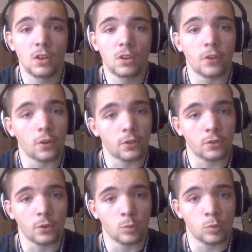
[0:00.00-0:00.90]
Dark
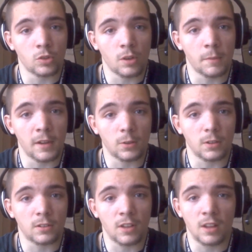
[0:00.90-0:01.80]
Souls was coming out the
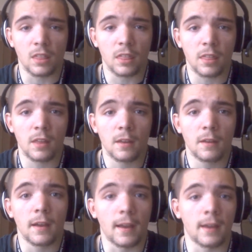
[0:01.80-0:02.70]
10th,
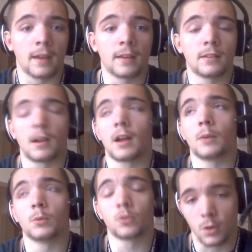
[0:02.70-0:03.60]
and I
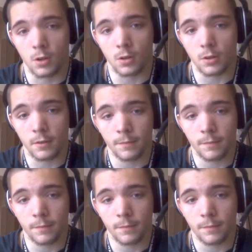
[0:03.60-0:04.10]
was wrong.